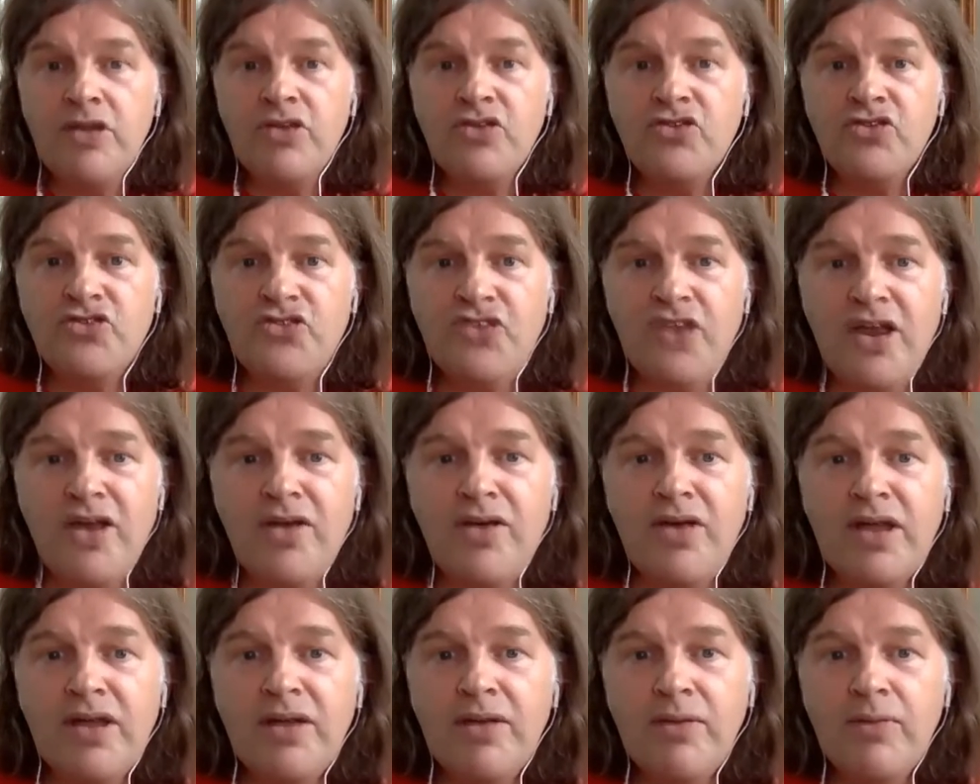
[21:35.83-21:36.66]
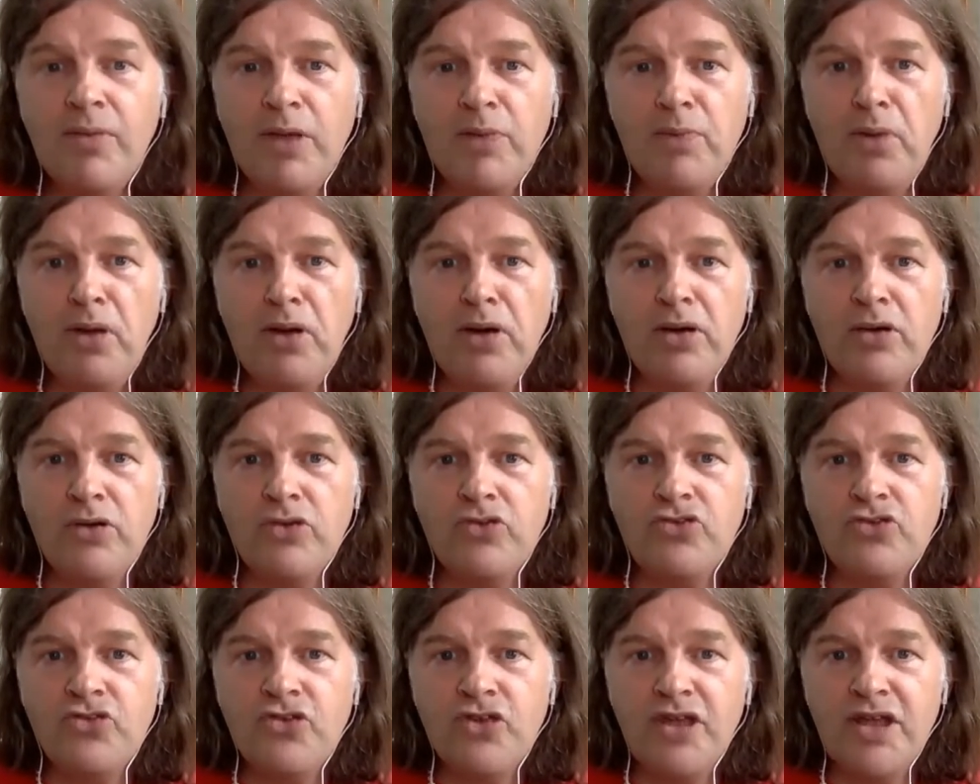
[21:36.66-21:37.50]
sharing my
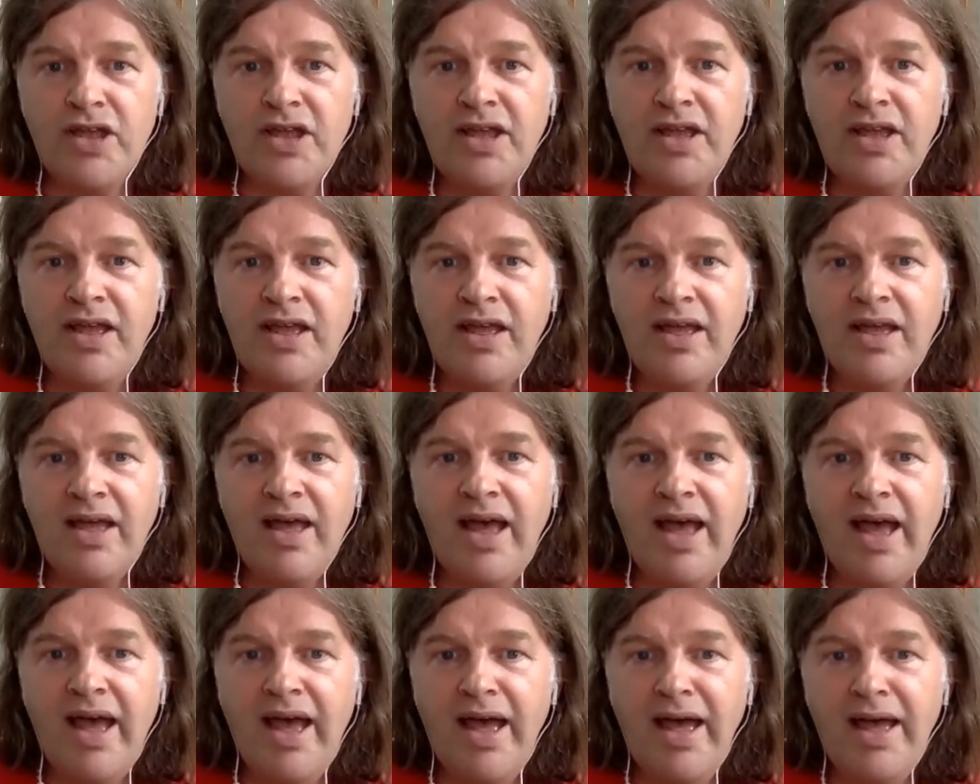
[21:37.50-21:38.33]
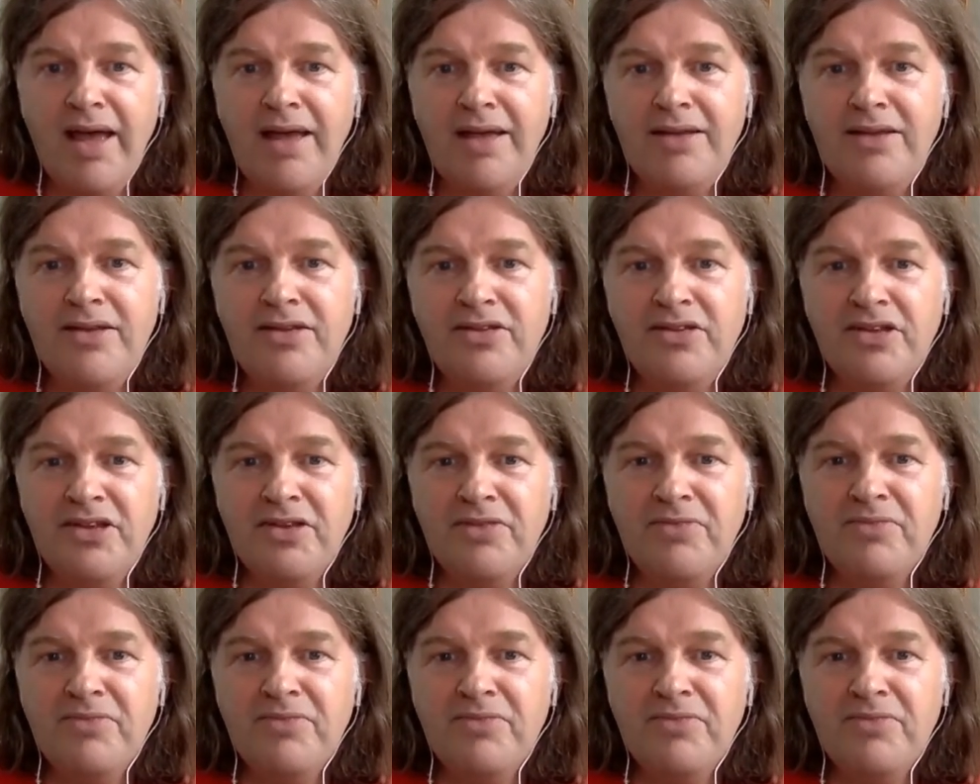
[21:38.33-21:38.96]
poetry and